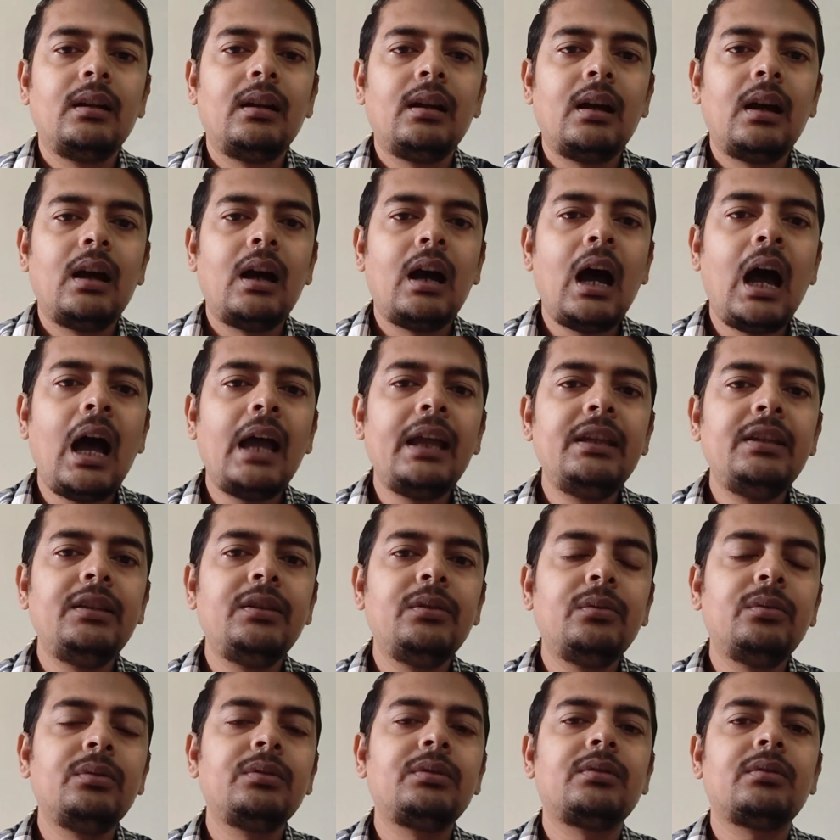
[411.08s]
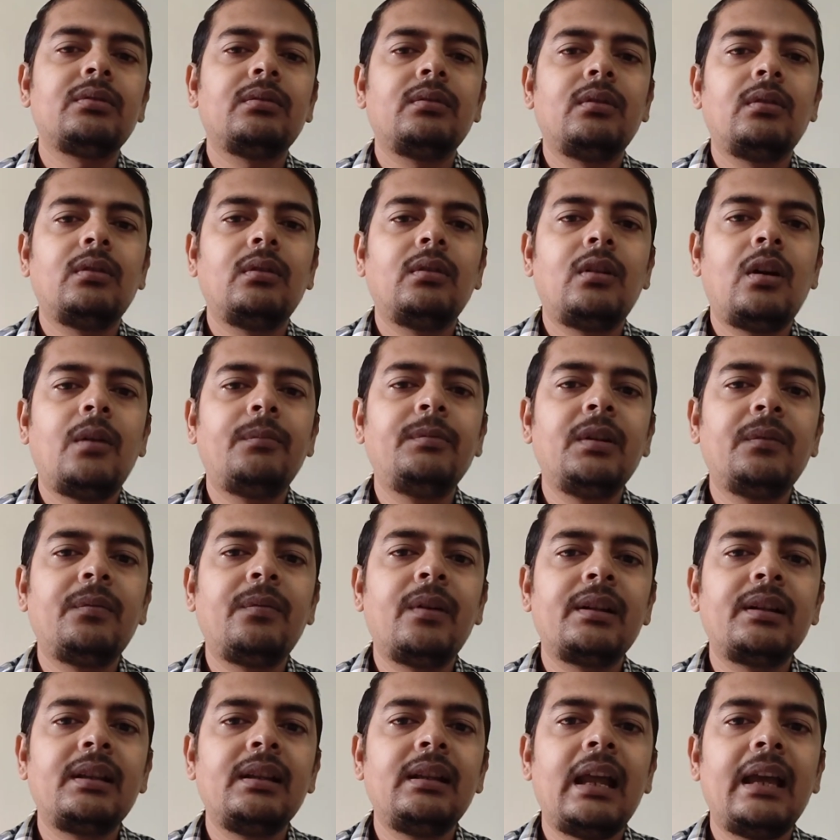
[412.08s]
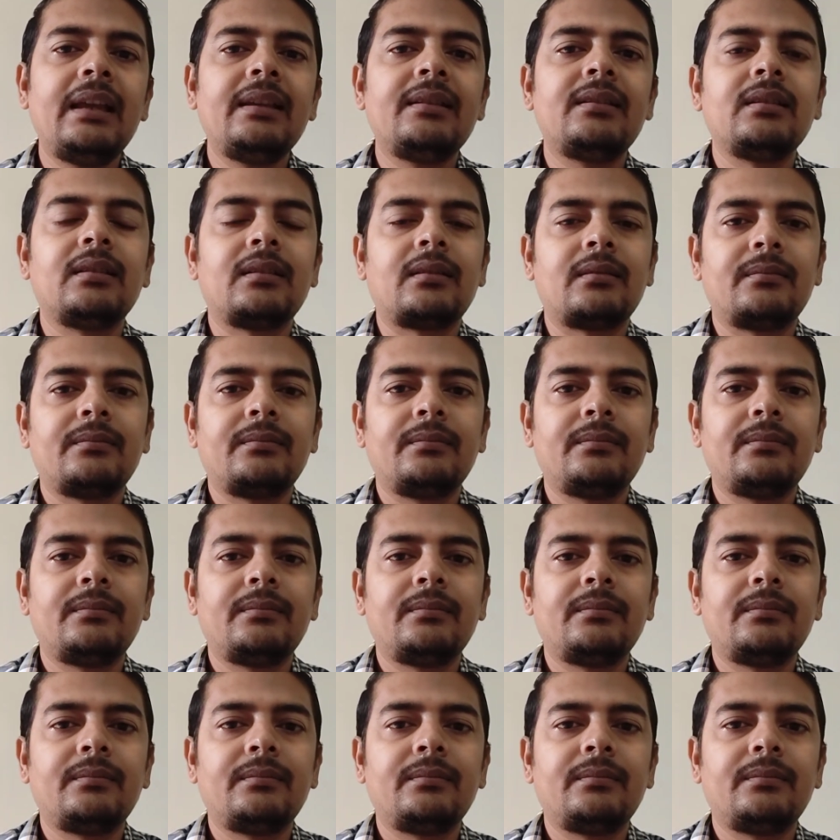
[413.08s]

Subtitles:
high use of the fertilizer,